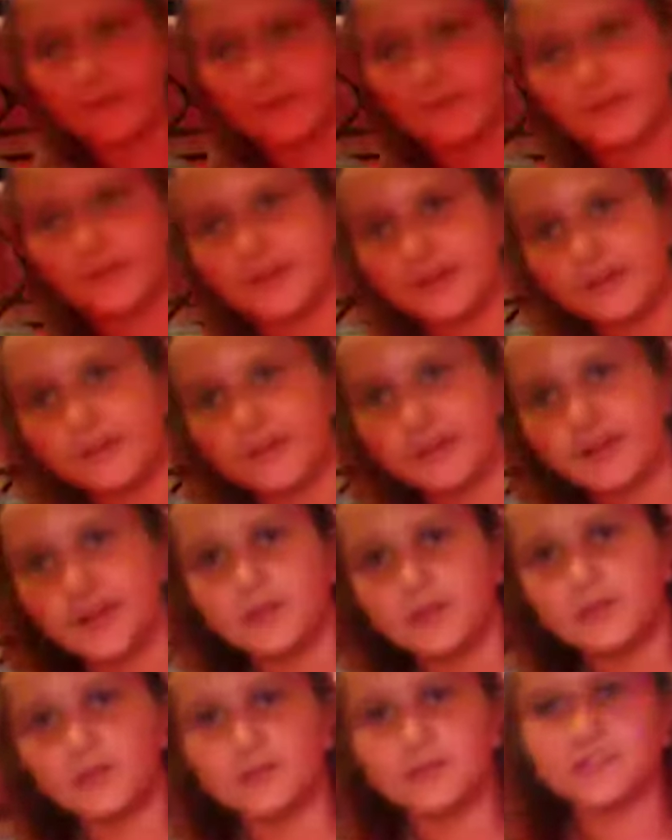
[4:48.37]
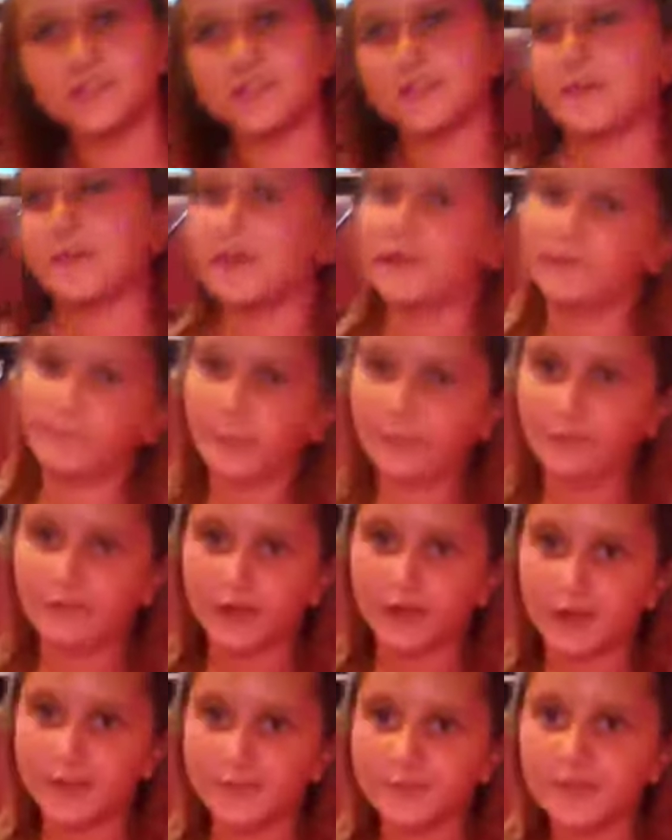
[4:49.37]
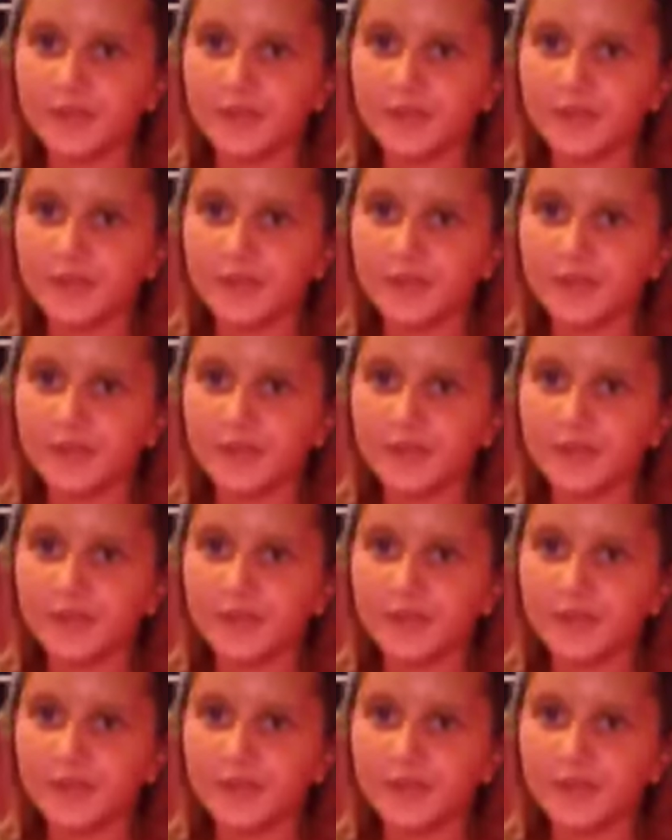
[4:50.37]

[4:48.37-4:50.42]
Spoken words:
bad lighting right here. You could see it better from over here.